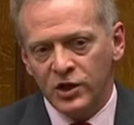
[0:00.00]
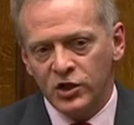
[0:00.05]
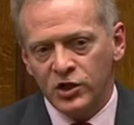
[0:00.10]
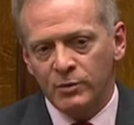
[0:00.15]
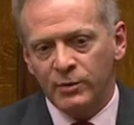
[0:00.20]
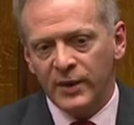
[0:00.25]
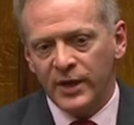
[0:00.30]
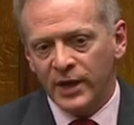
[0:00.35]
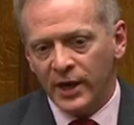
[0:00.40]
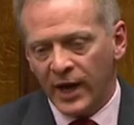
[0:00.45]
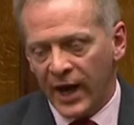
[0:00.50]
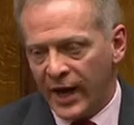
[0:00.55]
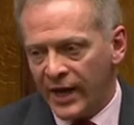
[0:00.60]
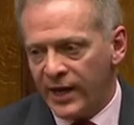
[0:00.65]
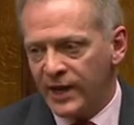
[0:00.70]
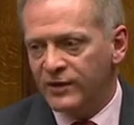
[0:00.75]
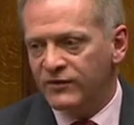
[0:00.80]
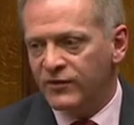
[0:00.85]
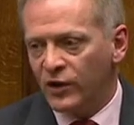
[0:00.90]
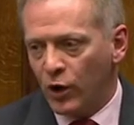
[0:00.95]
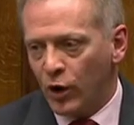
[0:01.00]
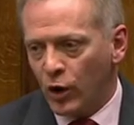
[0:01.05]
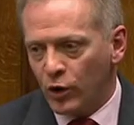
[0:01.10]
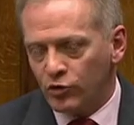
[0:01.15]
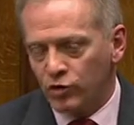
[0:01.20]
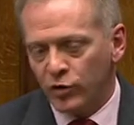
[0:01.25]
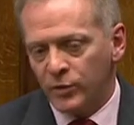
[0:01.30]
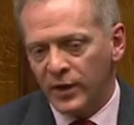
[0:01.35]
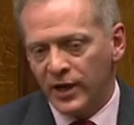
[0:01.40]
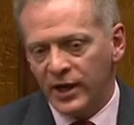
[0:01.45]
to behave
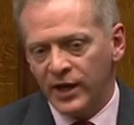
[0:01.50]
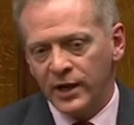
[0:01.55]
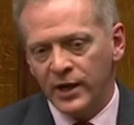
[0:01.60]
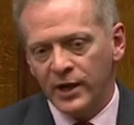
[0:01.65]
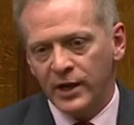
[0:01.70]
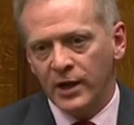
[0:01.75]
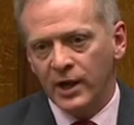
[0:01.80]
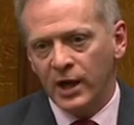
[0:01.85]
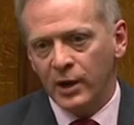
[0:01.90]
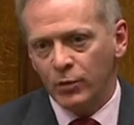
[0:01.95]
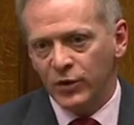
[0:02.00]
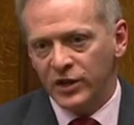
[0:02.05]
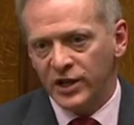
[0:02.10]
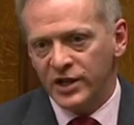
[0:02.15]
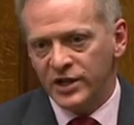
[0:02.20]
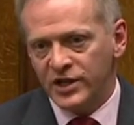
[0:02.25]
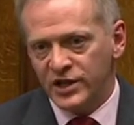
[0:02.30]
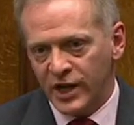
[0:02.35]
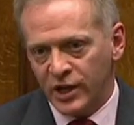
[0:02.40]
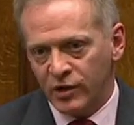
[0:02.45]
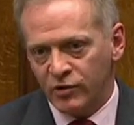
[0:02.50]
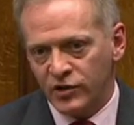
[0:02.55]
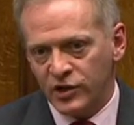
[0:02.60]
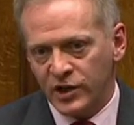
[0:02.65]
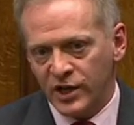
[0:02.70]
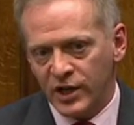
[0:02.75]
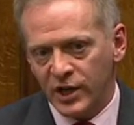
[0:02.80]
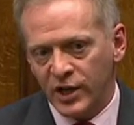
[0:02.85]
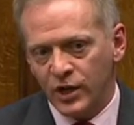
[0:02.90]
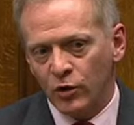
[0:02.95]
honourably and with
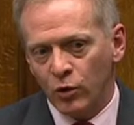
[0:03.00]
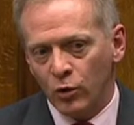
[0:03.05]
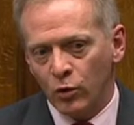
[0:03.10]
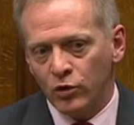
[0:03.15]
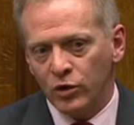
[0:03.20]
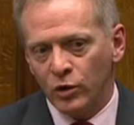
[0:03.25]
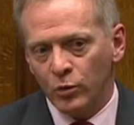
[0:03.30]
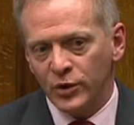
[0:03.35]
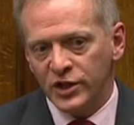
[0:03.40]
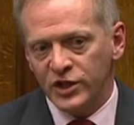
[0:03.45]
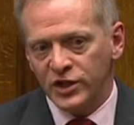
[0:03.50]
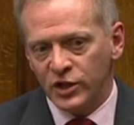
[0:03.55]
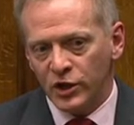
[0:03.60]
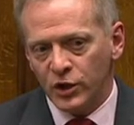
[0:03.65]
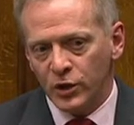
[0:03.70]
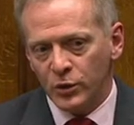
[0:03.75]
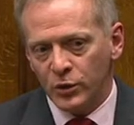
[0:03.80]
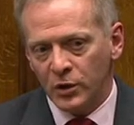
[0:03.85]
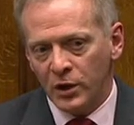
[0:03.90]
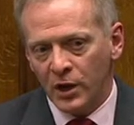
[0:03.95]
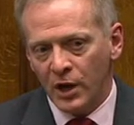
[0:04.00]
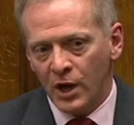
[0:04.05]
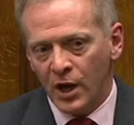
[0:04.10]
integrity in all that we do.